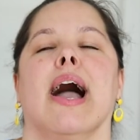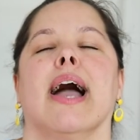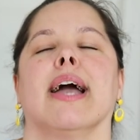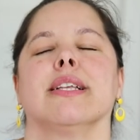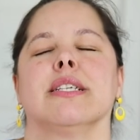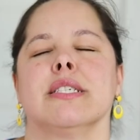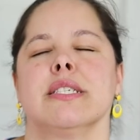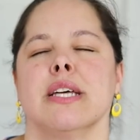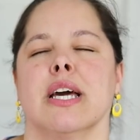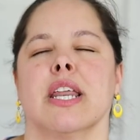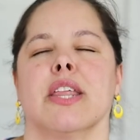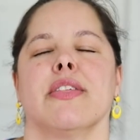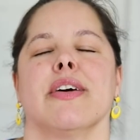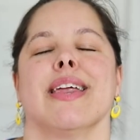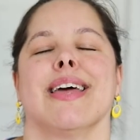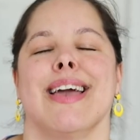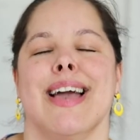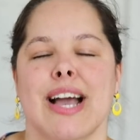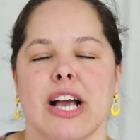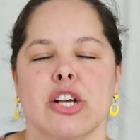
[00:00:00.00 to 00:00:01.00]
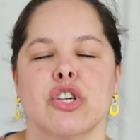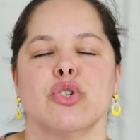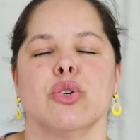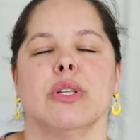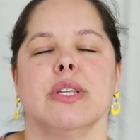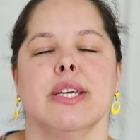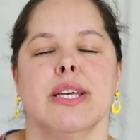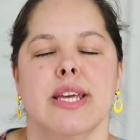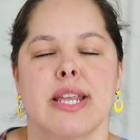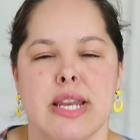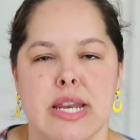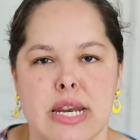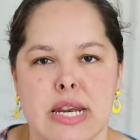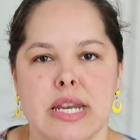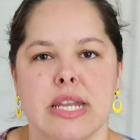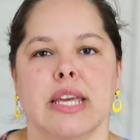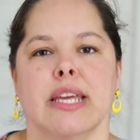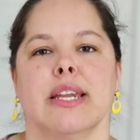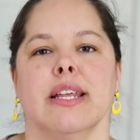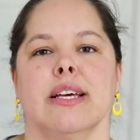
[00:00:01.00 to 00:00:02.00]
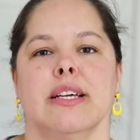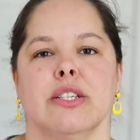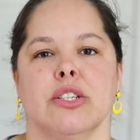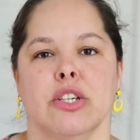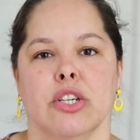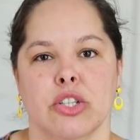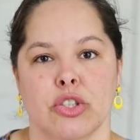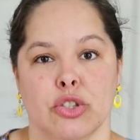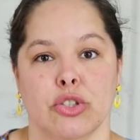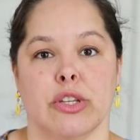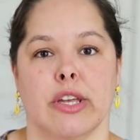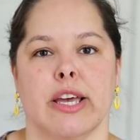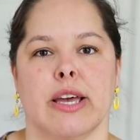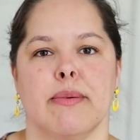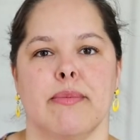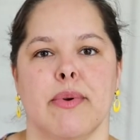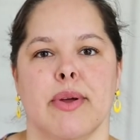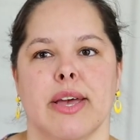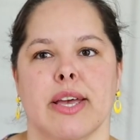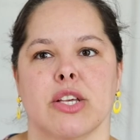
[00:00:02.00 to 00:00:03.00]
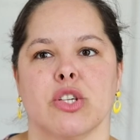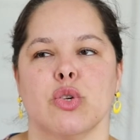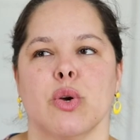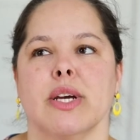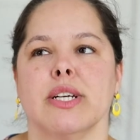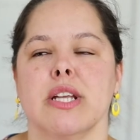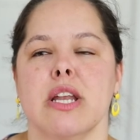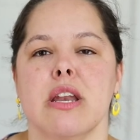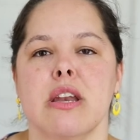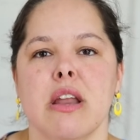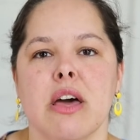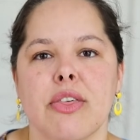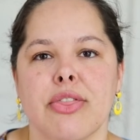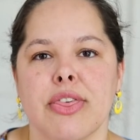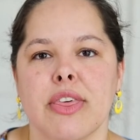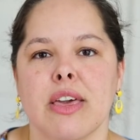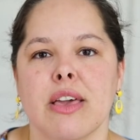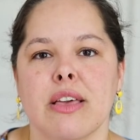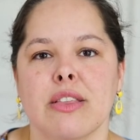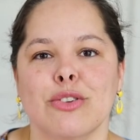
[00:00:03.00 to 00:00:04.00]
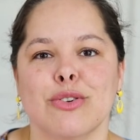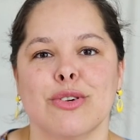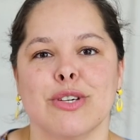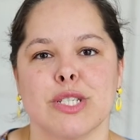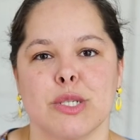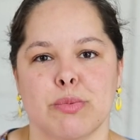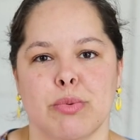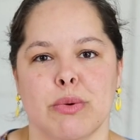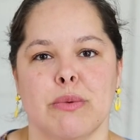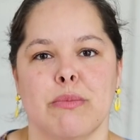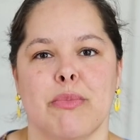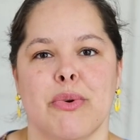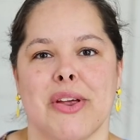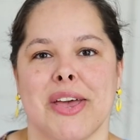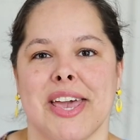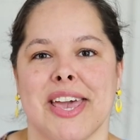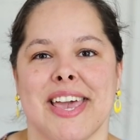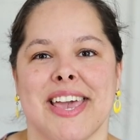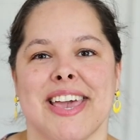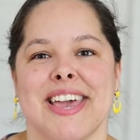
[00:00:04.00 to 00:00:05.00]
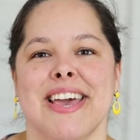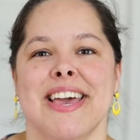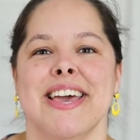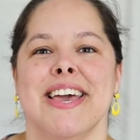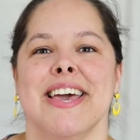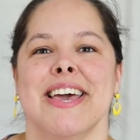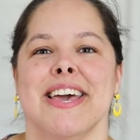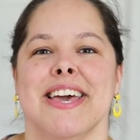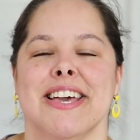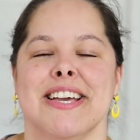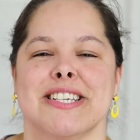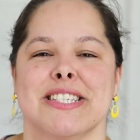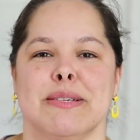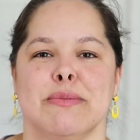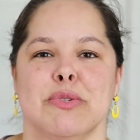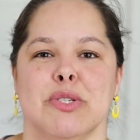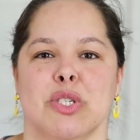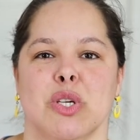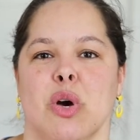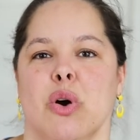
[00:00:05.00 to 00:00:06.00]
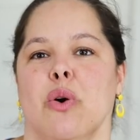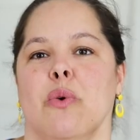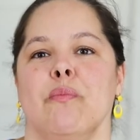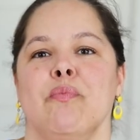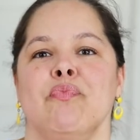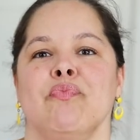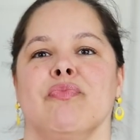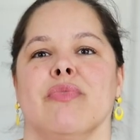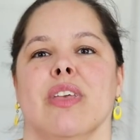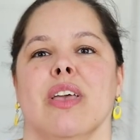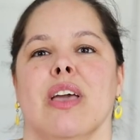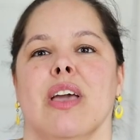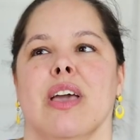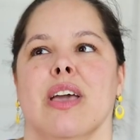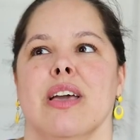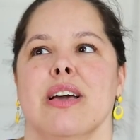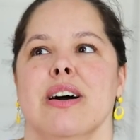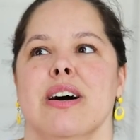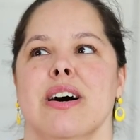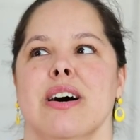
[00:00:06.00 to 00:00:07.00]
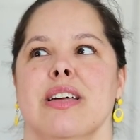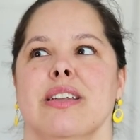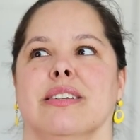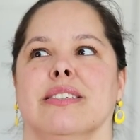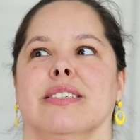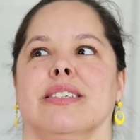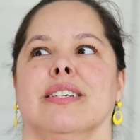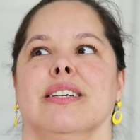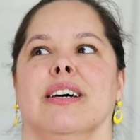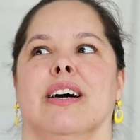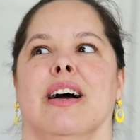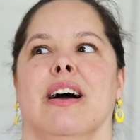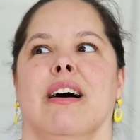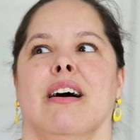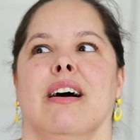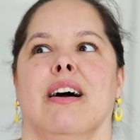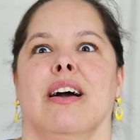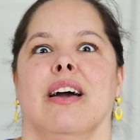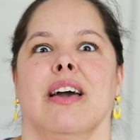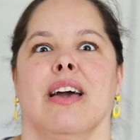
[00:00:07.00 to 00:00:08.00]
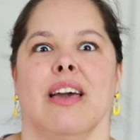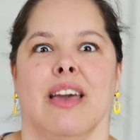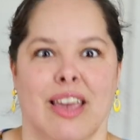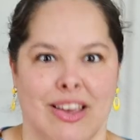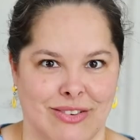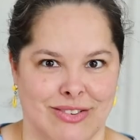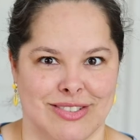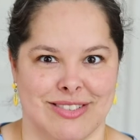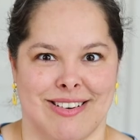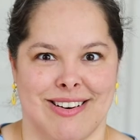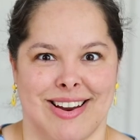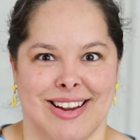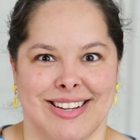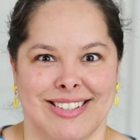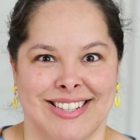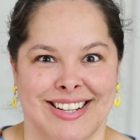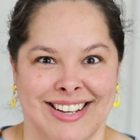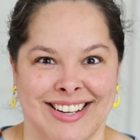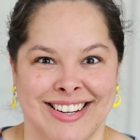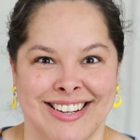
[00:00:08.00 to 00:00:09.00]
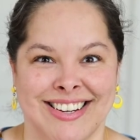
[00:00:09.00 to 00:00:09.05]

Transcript: I decided that I actually needed to take a break, so I did nothing during spring break except sew, and it was great.